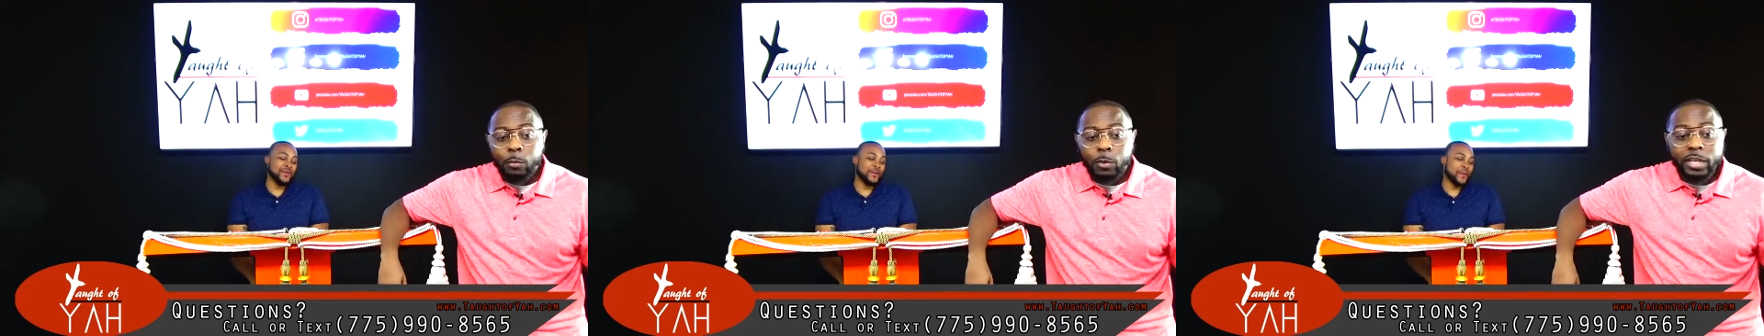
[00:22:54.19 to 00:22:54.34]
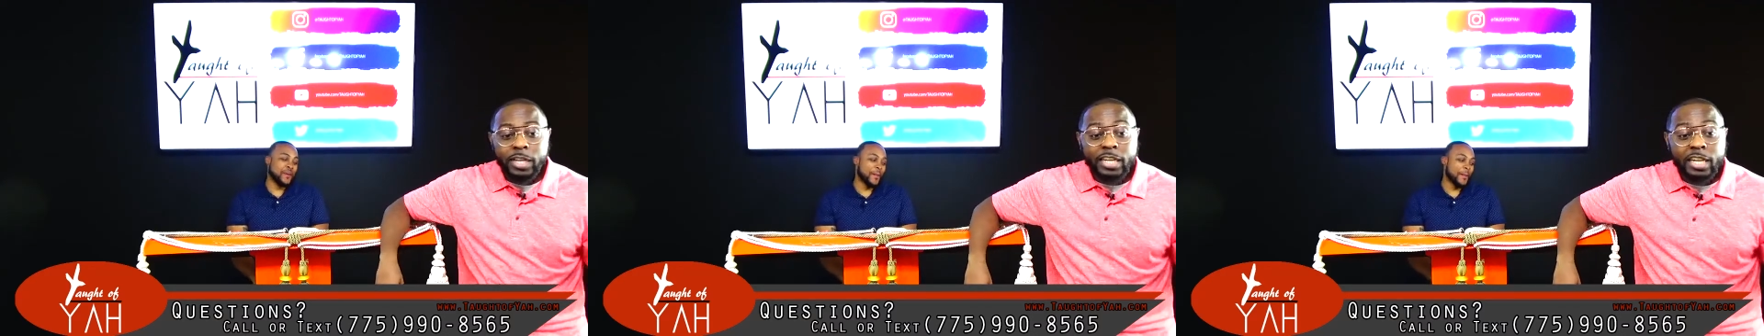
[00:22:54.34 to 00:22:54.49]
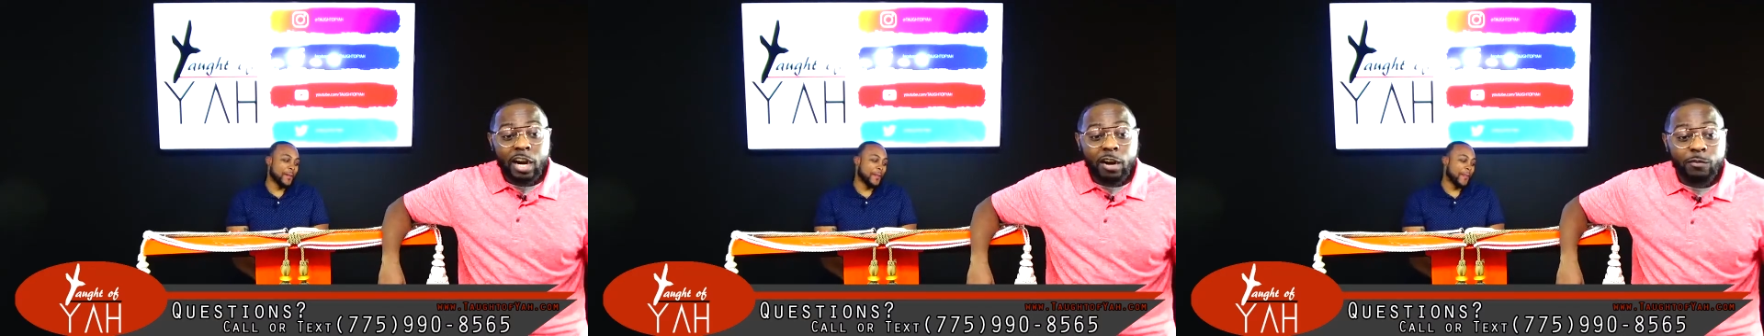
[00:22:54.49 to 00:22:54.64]

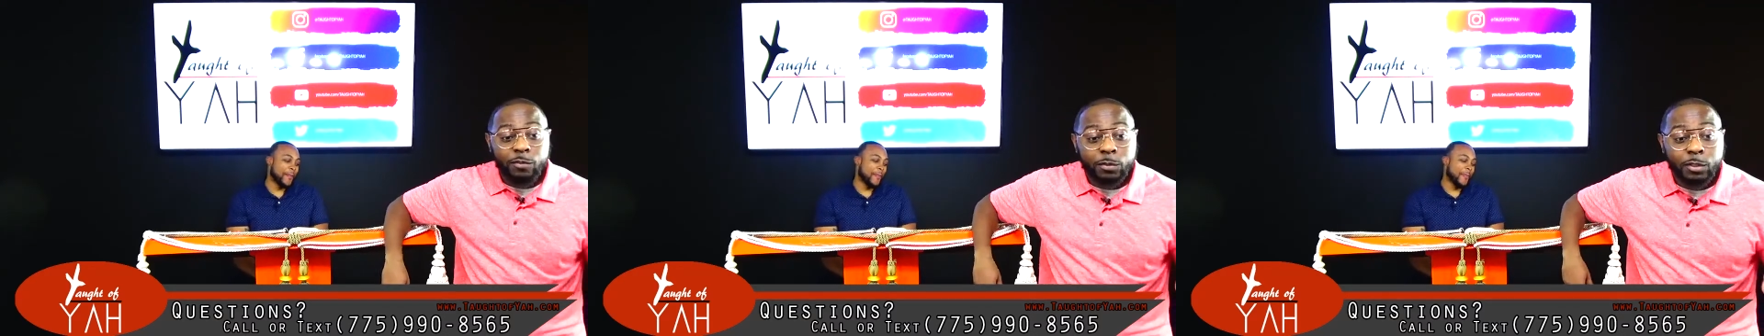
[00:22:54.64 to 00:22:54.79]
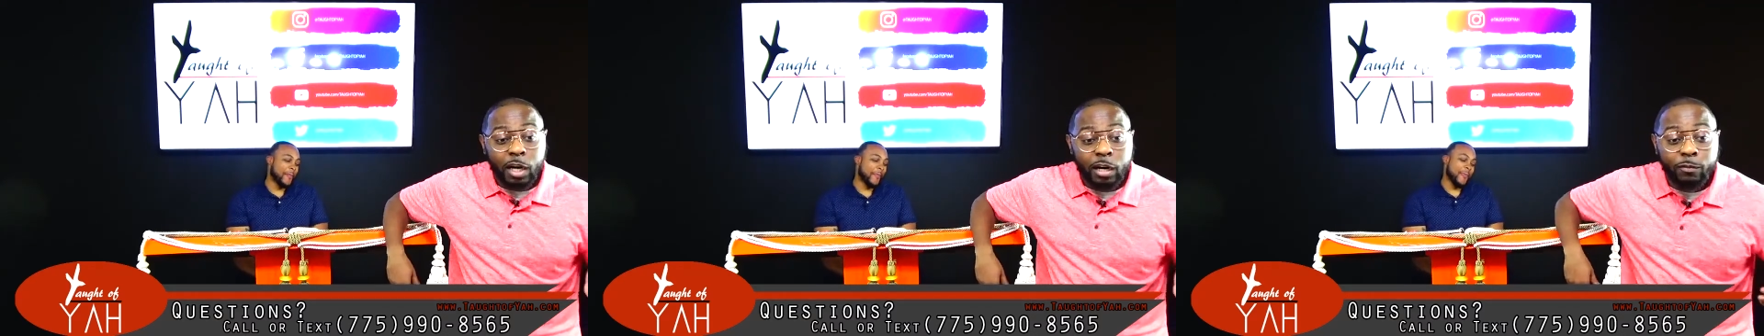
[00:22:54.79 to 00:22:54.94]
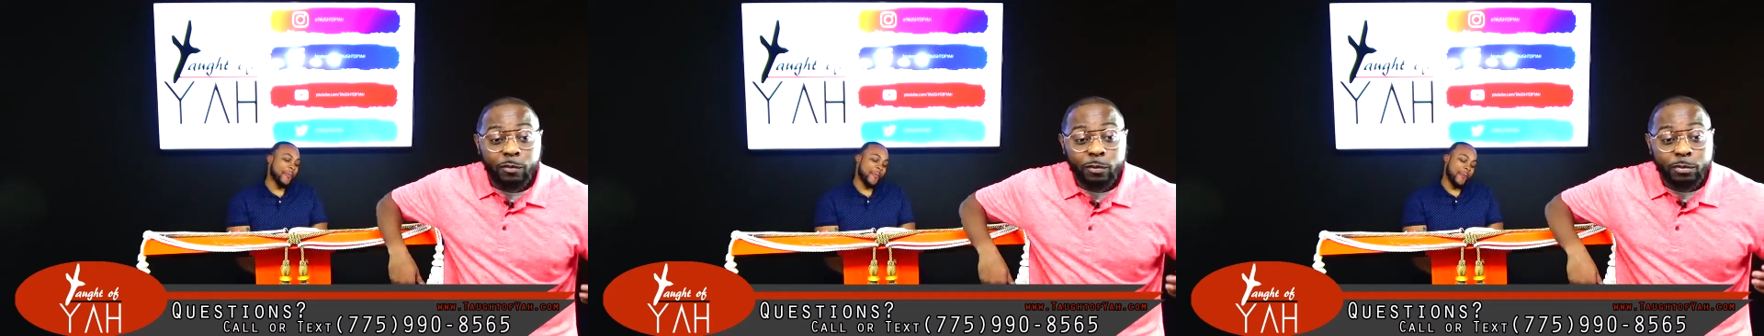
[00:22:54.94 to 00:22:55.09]
when it comes to
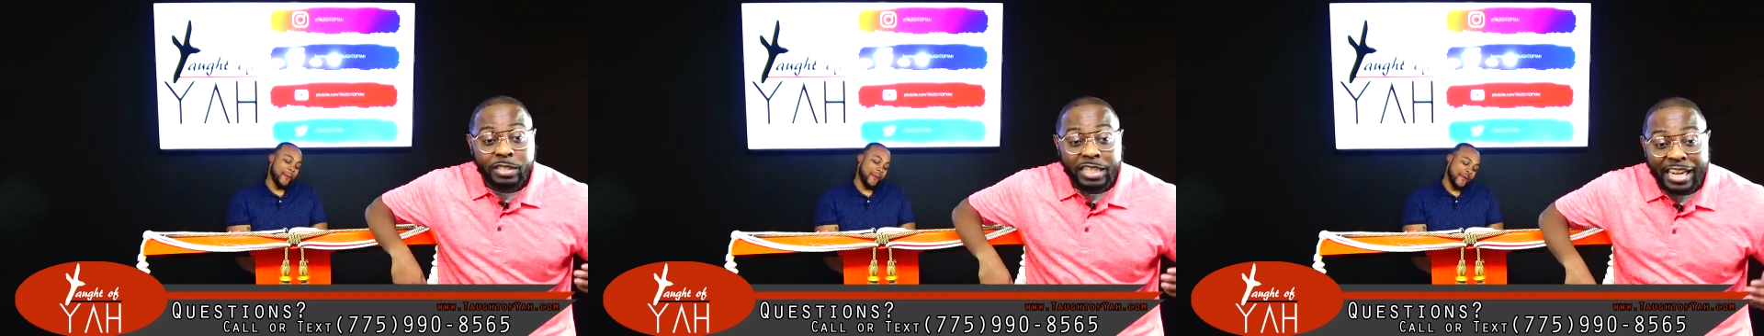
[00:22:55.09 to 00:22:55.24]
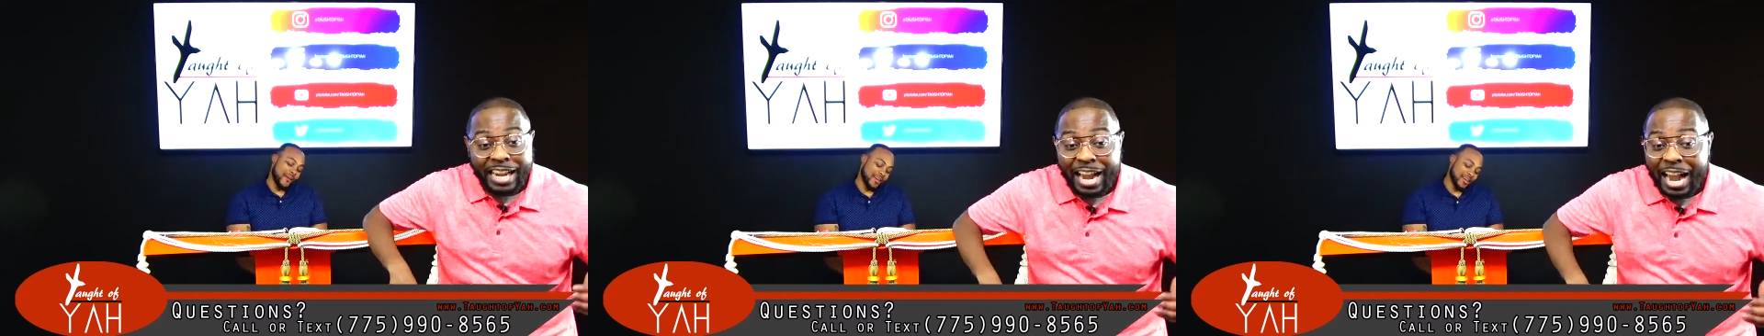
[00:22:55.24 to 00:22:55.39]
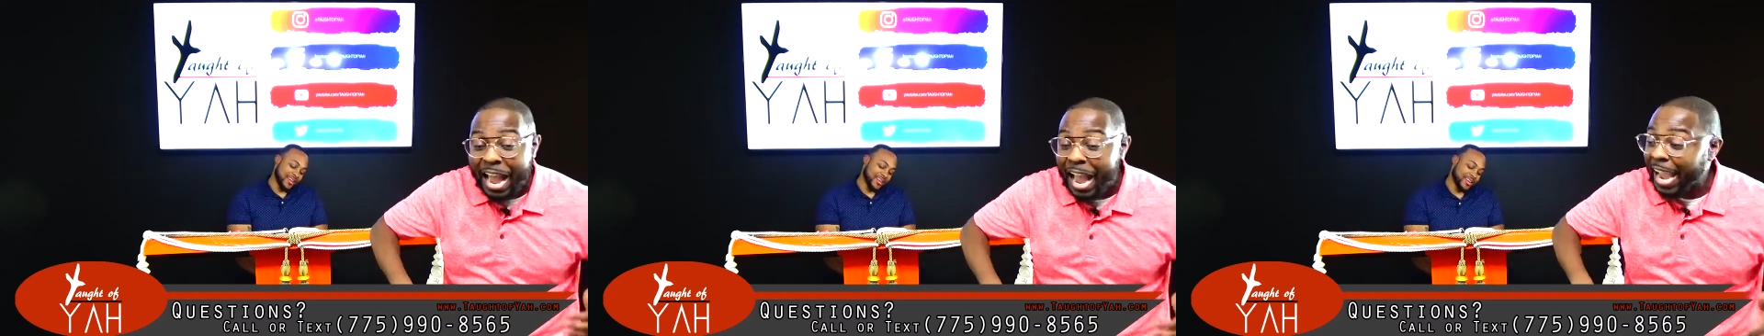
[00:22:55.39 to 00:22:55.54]
turn from
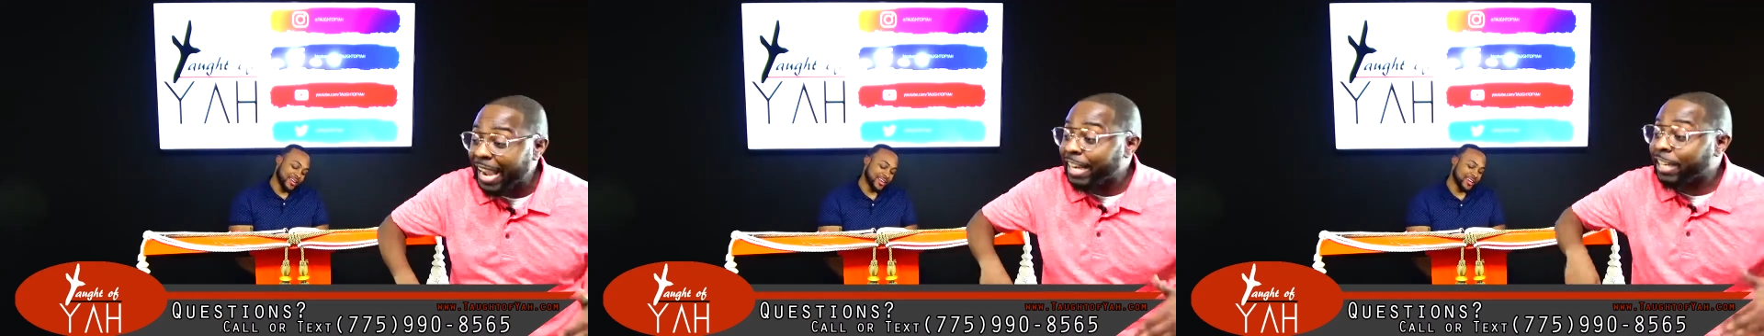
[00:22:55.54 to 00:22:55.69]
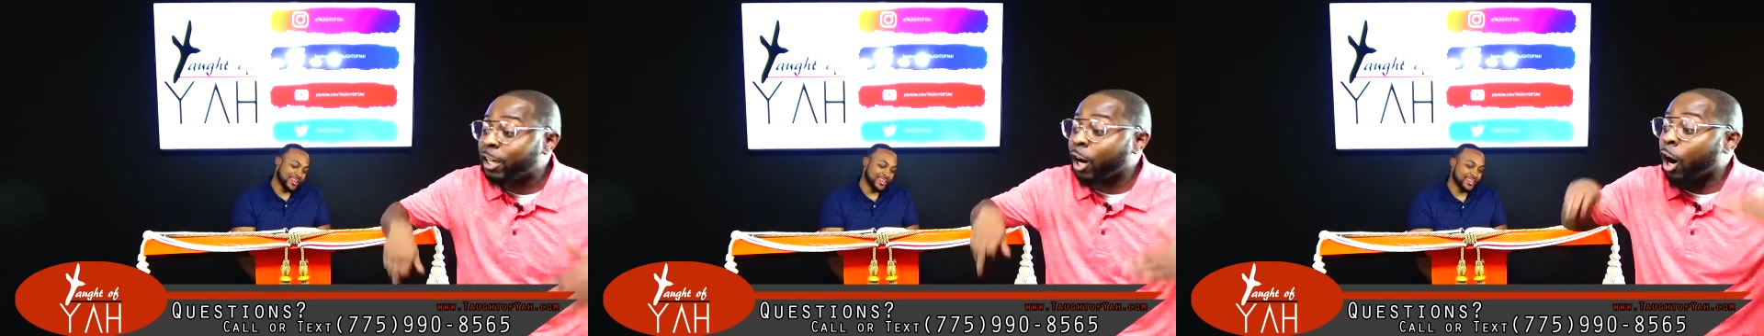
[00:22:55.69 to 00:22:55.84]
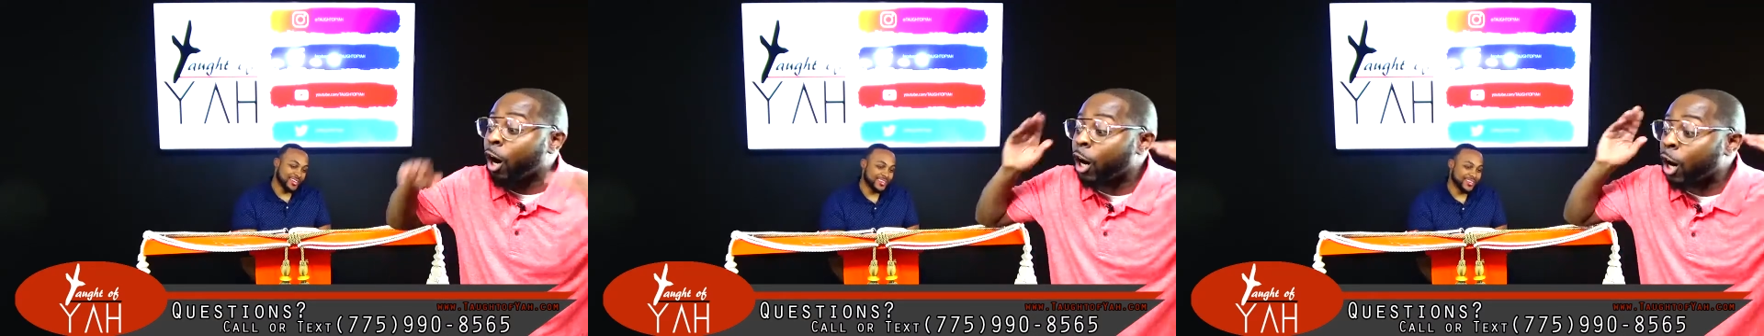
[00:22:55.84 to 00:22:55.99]
sin, I
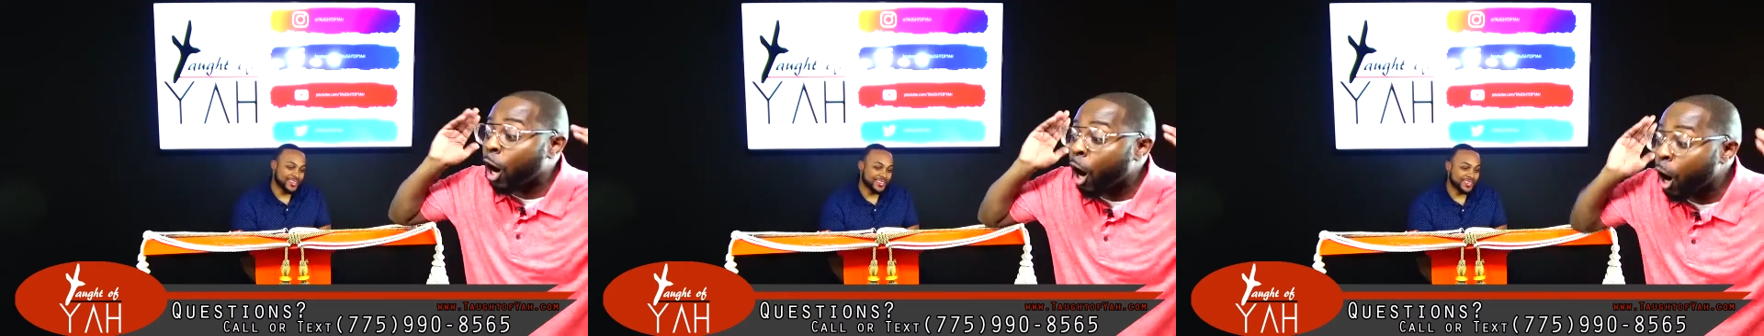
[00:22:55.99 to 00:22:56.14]
ain't darn